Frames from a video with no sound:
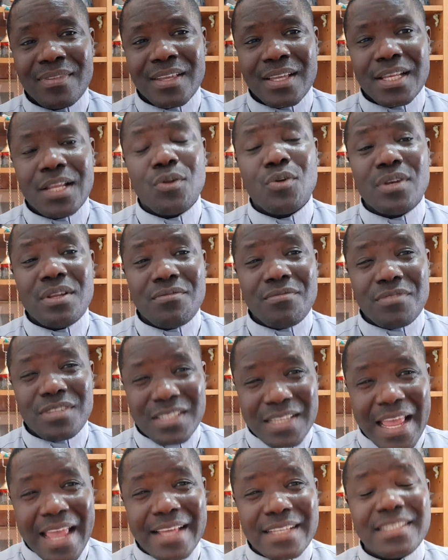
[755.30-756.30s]
The Lord
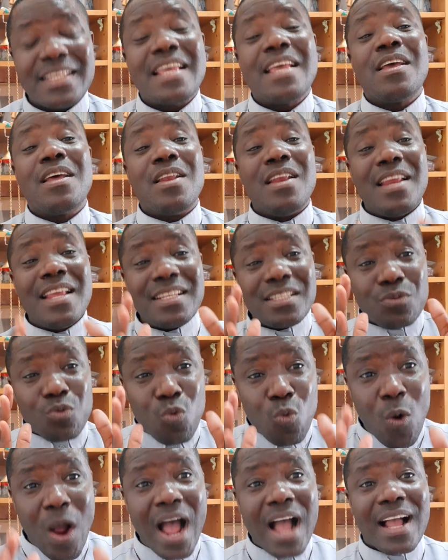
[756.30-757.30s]
says, let's
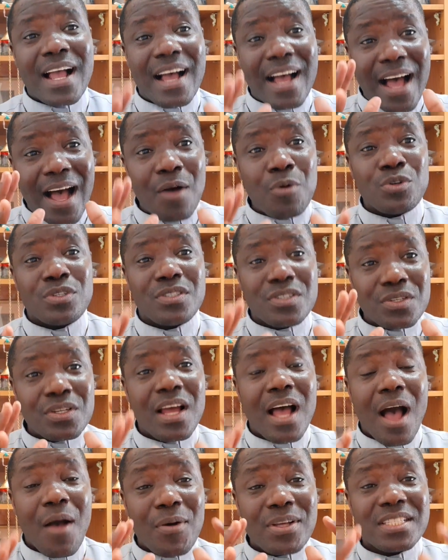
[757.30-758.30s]
work out
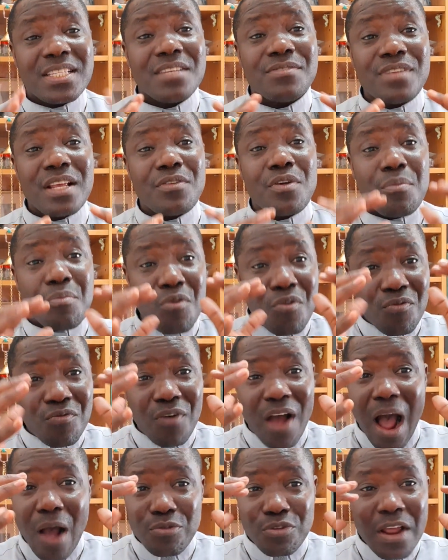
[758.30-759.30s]
ourselves and
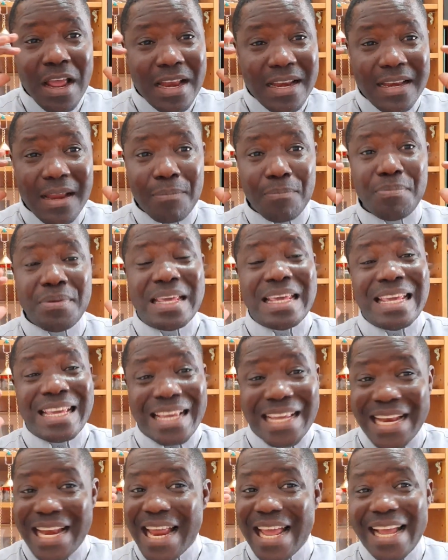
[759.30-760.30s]
remove out the
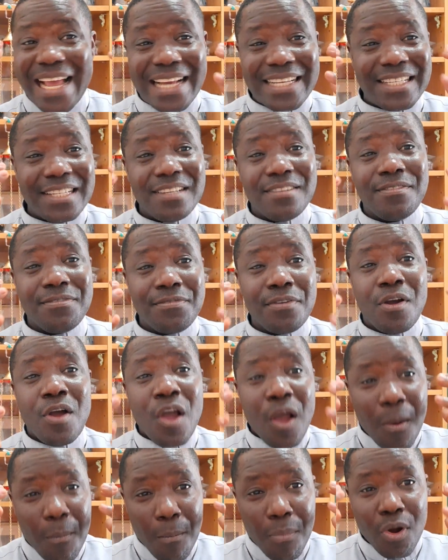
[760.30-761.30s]
big negative
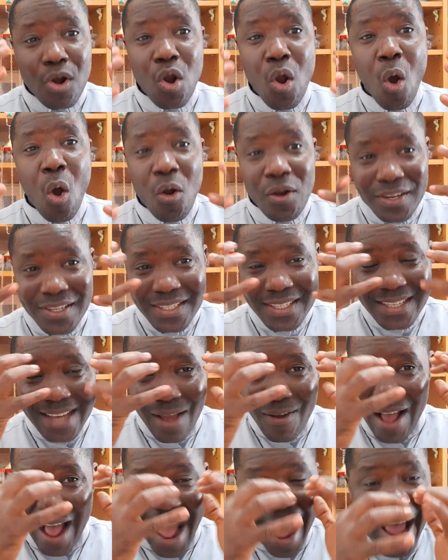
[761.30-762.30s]
blocks in
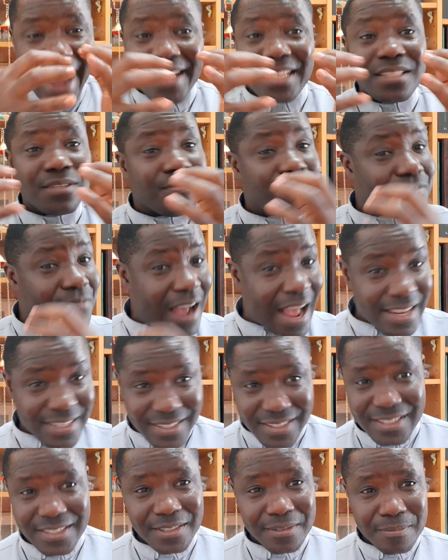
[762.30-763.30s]
our eyes
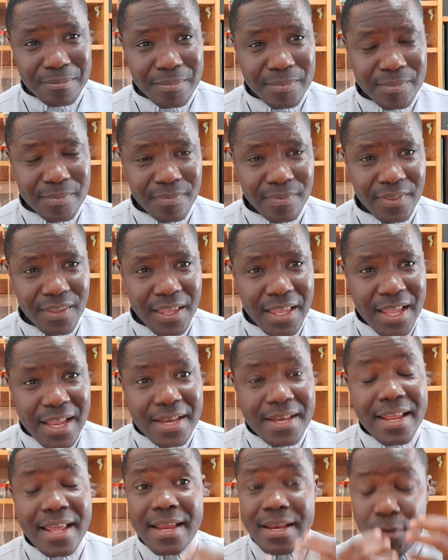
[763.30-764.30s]
first.
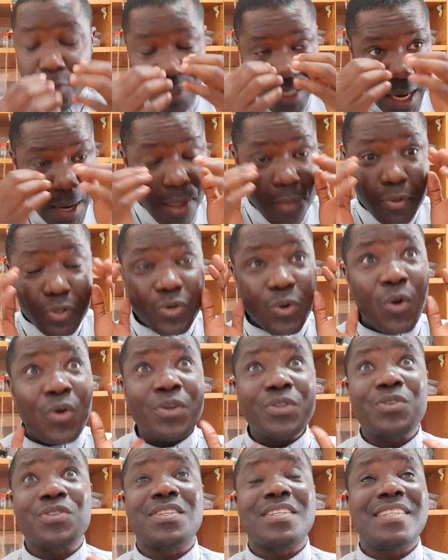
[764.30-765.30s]
Then we are able to go
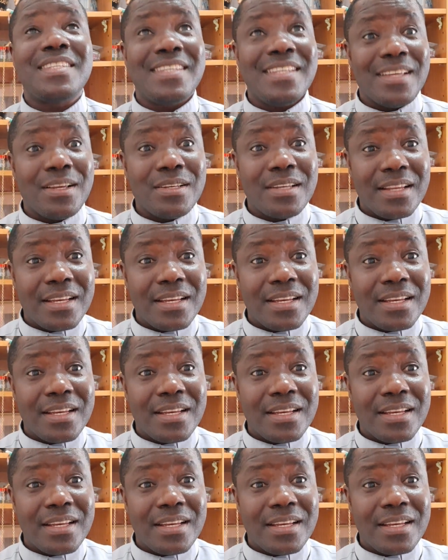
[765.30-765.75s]
into see.